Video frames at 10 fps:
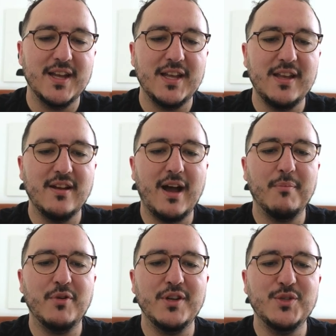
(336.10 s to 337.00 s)
Here
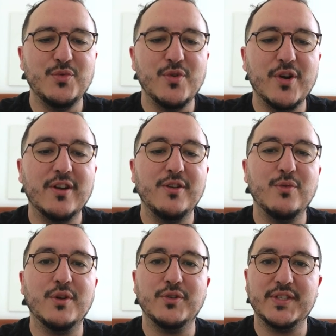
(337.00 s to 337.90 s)
I'm going to work,
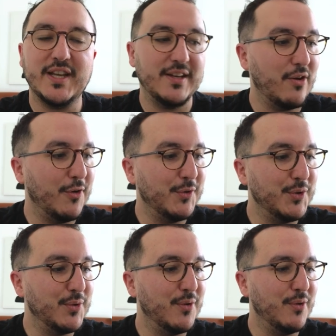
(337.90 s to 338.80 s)
you understand, on
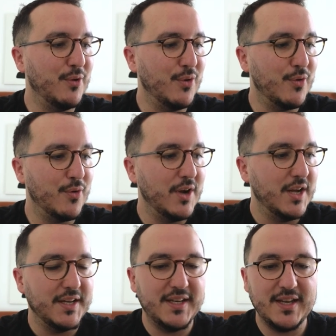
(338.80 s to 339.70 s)
the logo,
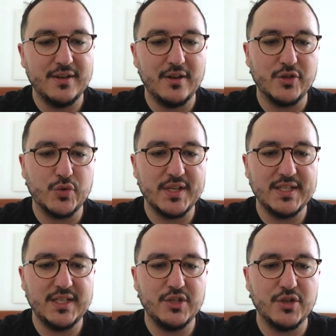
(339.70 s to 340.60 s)
then a
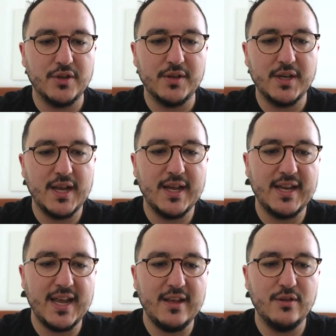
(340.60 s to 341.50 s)
transition
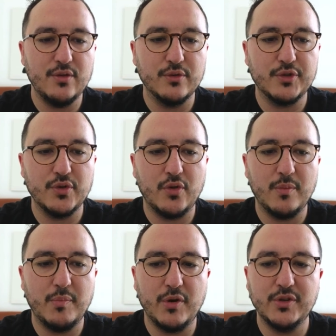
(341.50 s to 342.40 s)
and a cursor
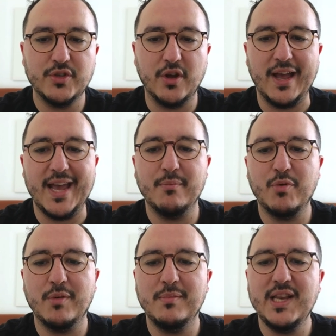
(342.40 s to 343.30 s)
pointer. And
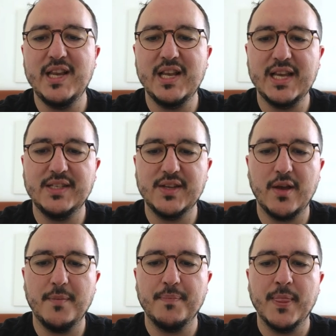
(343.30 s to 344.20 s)
probably
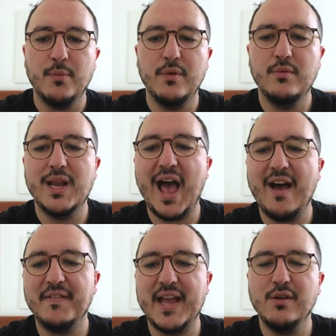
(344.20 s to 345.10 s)
later we will
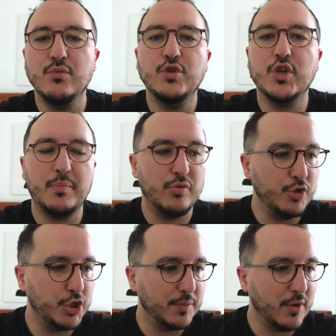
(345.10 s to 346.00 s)
have a router
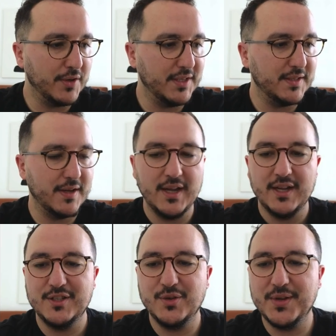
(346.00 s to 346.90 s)
push on it.
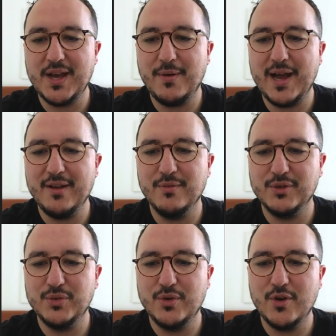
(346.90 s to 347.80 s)
So now I
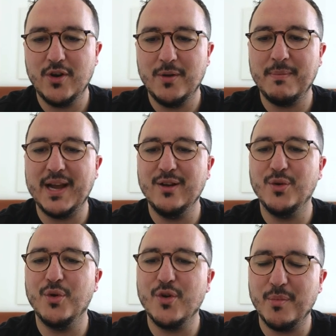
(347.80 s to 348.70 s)
want to call my
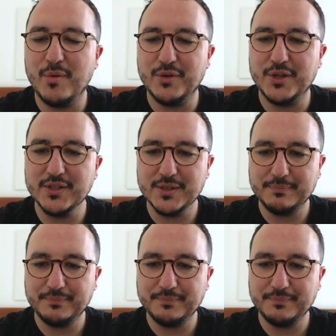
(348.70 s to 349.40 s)
logo component.